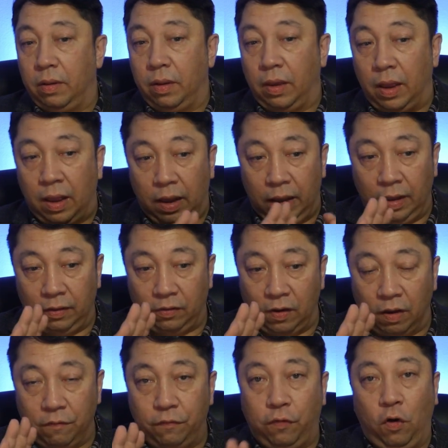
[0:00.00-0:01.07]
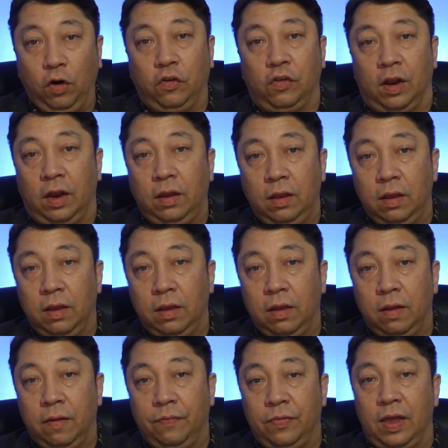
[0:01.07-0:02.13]
it's unfortunate
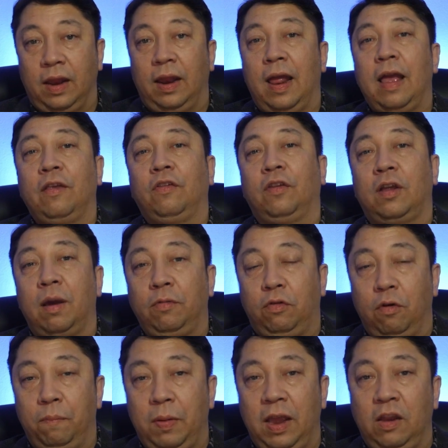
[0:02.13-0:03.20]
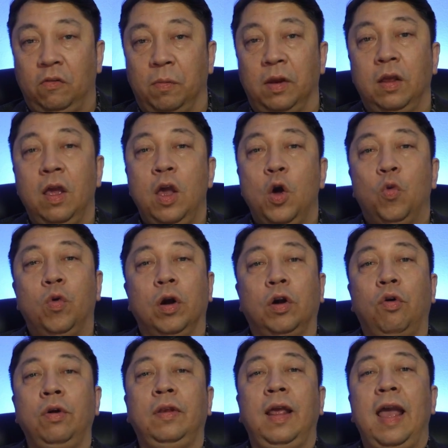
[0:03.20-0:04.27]
that it has to come to impeachment. We're
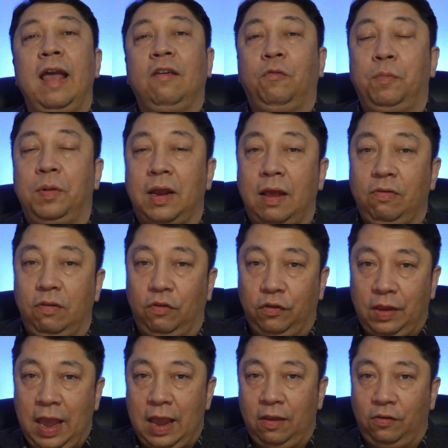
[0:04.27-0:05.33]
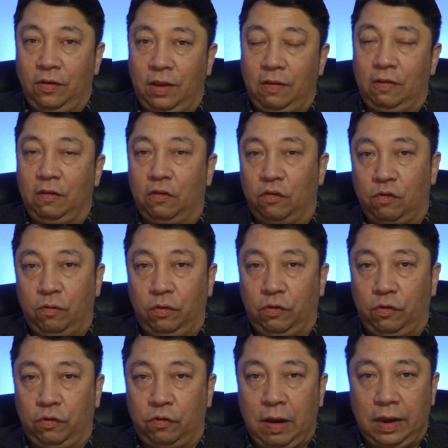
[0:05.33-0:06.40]
going to expedite this case and get this
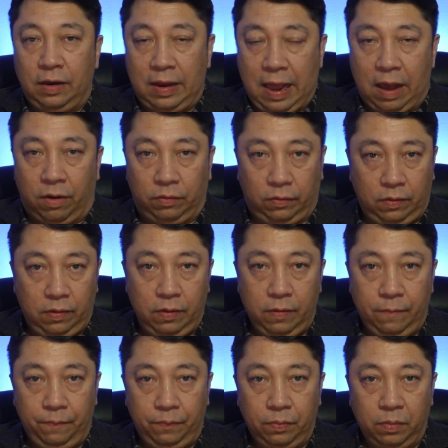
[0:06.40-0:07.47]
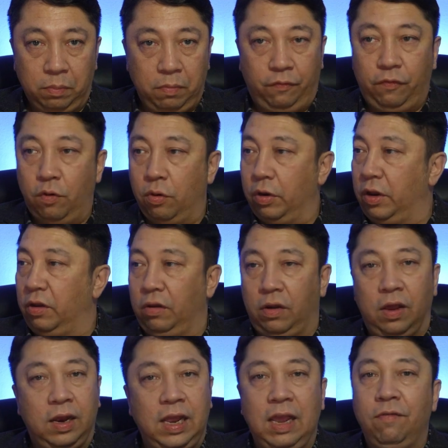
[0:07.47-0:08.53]
straightened out before you
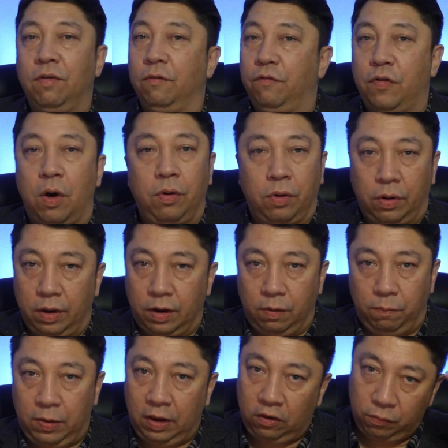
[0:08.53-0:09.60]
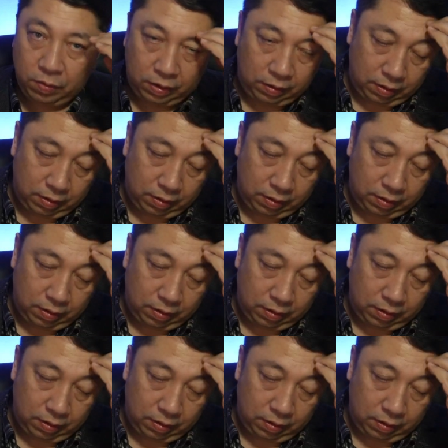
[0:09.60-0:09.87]
can even vote on an impeachment.